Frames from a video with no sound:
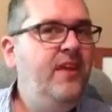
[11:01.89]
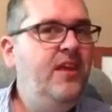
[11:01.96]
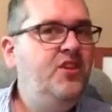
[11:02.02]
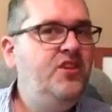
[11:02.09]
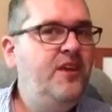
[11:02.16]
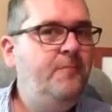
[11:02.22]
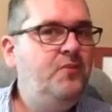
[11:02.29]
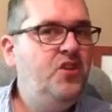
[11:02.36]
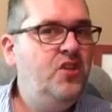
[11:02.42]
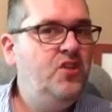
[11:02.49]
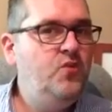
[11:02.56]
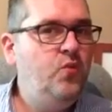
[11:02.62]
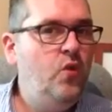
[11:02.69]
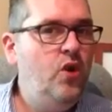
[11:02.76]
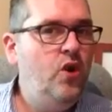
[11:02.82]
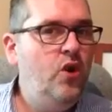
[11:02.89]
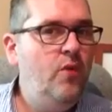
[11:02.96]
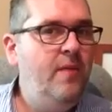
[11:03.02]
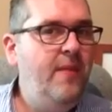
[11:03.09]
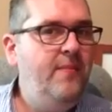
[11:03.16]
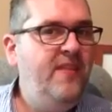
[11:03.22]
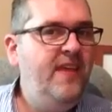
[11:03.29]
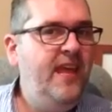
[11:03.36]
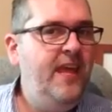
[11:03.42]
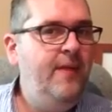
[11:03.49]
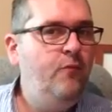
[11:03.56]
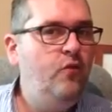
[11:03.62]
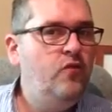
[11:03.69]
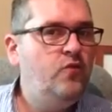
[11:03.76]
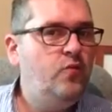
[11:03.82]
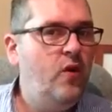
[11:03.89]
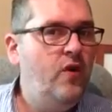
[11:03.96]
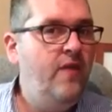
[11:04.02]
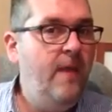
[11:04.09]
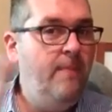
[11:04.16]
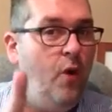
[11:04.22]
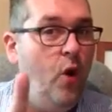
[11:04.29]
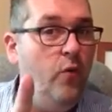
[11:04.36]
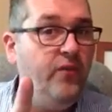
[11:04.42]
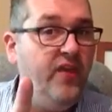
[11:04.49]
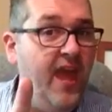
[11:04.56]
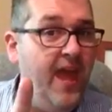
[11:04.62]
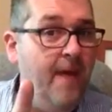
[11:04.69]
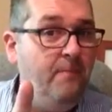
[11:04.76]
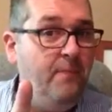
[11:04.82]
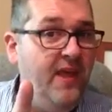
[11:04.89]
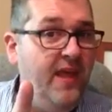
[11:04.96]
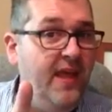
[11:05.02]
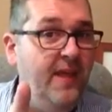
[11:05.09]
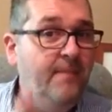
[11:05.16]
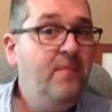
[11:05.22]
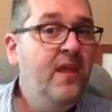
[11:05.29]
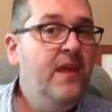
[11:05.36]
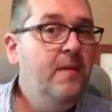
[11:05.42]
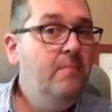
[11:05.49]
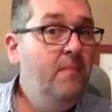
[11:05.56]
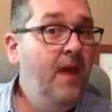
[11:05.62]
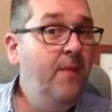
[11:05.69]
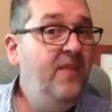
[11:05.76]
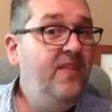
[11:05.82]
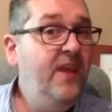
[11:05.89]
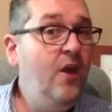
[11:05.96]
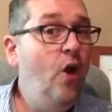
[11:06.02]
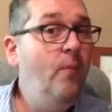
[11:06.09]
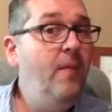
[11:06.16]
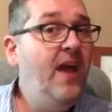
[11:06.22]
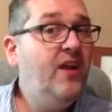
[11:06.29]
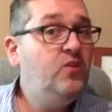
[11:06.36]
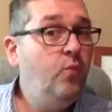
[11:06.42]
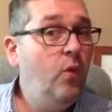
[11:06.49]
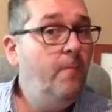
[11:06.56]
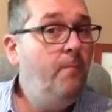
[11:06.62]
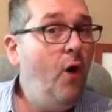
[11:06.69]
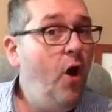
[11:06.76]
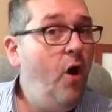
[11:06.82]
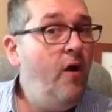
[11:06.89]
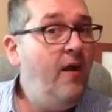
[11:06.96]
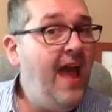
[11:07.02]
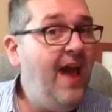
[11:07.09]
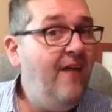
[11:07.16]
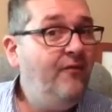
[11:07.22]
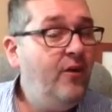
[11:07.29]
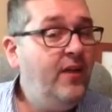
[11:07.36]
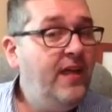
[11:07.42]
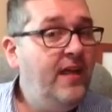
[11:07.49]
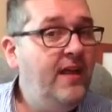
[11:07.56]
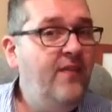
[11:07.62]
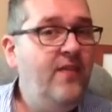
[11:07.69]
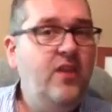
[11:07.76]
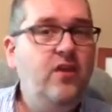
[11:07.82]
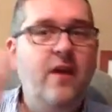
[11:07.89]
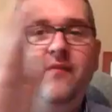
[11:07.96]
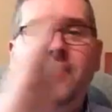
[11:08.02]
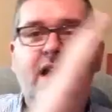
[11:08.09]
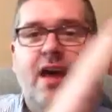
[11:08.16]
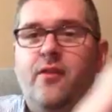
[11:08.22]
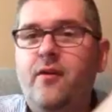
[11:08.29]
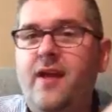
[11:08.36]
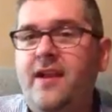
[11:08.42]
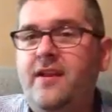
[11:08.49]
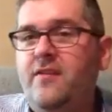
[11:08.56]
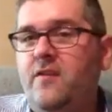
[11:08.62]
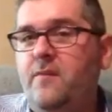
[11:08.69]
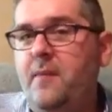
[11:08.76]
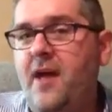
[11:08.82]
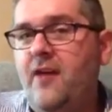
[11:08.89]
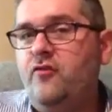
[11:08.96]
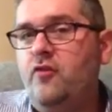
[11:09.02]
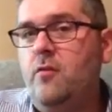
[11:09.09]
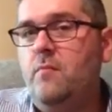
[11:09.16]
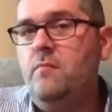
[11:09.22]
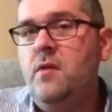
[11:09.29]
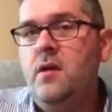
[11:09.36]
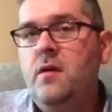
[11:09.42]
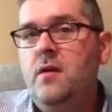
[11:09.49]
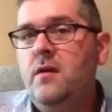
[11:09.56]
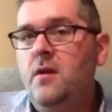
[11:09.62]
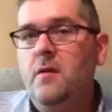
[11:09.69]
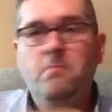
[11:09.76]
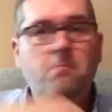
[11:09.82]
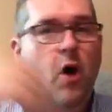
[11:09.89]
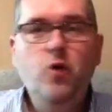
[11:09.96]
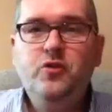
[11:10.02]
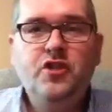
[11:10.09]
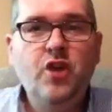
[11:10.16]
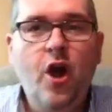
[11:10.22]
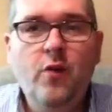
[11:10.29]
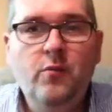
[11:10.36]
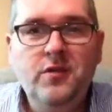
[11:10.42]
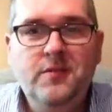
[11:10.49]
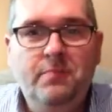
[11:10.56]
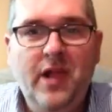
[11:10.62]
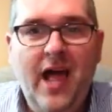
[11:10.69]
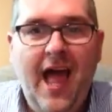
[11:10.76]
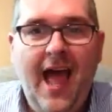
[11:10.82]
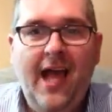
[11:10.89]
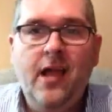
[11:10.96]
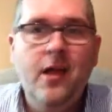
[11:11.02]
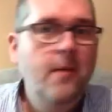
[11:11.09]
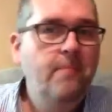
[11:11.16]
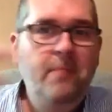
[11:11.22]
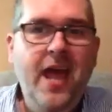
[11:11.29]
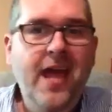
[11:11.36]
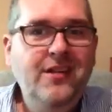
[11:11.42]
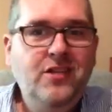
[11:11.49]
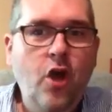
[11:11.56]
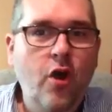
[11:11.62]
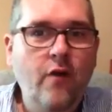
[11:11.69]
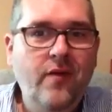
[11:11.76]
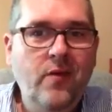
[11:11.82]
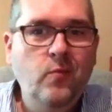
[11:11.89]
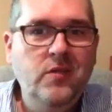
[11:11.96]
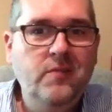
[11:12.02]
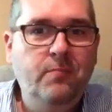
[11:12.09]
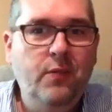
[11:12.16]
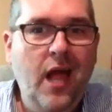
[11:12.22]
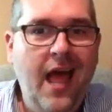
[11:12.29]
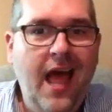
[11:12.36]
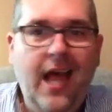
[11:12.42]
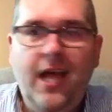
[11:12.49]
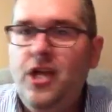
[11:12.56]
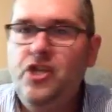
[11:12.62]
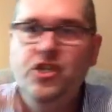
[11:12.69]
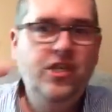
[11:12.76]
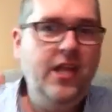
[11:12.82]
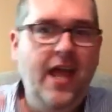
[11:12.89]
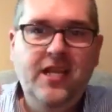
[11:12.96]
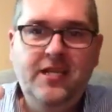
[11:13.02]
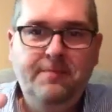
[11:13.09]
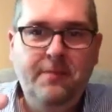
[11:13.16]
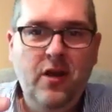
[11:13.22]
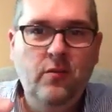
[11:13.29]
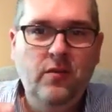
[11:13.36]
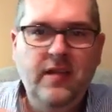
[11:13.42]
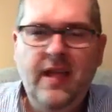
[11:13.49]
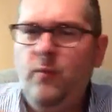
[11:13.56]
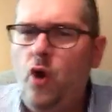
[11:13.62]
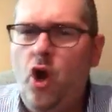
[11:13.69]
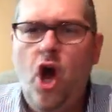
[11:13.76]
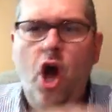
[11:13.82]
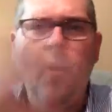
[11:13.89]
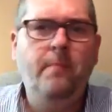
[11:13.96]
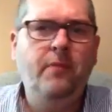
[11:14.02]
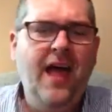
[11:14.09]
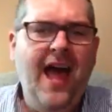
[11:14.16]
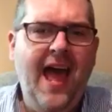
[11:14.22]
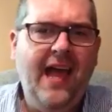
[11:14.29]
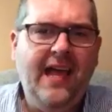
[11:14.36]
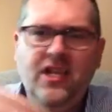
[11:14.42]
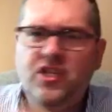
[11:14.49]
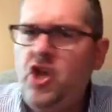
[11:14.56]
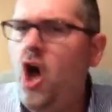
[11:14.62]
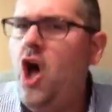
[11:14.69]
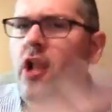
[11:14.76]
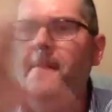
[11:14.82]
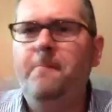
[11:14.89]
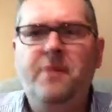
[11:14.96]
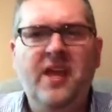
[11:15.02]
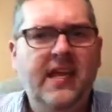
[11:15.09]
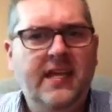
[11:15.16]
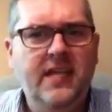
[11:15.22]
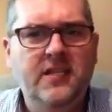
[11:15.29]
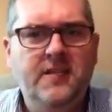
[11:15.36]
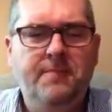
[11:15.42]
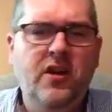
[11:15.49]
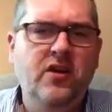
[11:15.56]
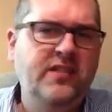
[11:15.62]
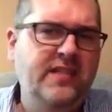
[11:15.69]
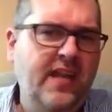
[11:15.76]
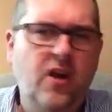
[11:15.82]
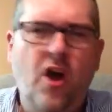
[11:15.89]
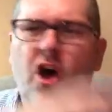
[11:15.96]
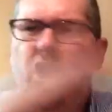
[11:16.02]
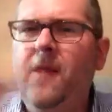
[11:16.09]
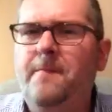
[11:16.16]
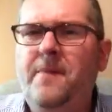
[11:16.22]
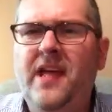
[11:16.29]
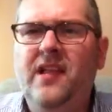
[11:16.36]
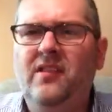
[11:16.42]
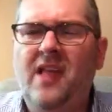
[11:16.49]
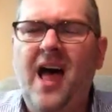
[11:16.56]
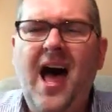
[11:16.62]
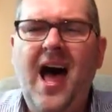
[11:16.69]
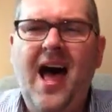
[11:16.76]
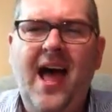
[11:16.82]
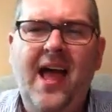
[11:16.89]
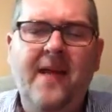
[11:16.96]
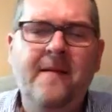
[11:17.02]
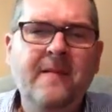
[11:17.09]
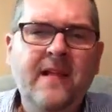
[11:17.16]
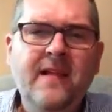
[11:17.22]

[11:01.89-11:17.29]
the Egyptians were, maybe the Hebrews were, they both can't be. Maybe the Olmecs were part African. And then you have the other end of the spectrum. Mozart was black. Beethoven was black. Shakespeare, they were all black. It's all a big conspiracy and all a big lie.